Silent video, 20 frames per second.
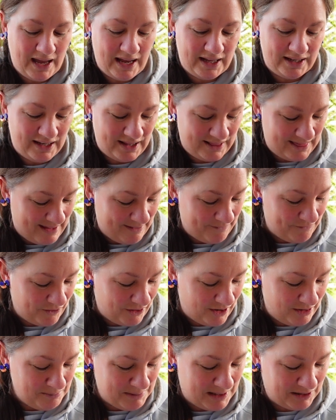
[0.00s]
and they're
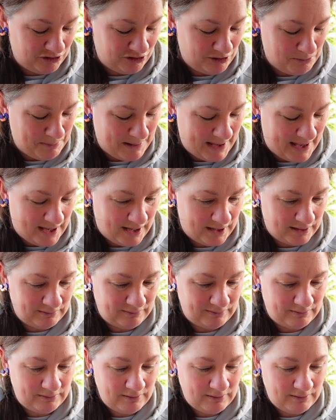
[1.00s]
very much about